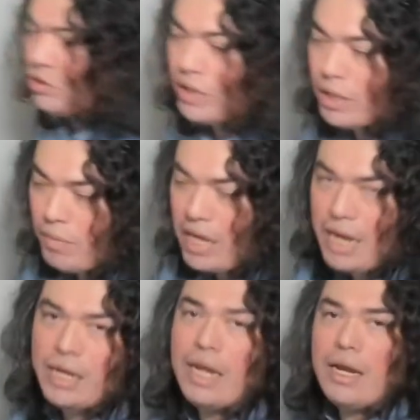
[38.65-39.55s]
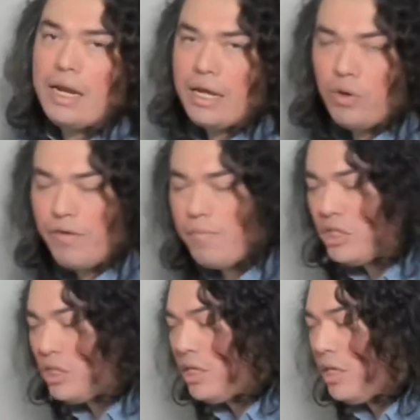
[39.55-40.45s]
recommend, and again, I know I've
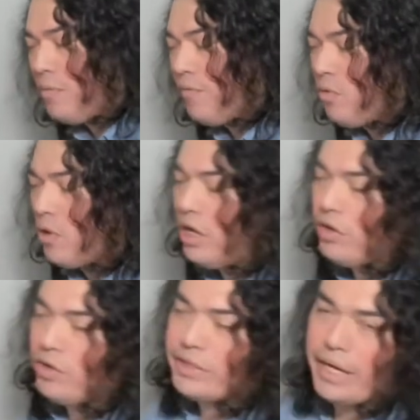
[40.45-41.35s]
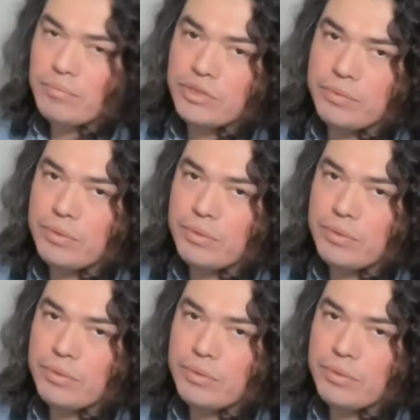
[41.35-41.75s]
mentioned it before 100 times,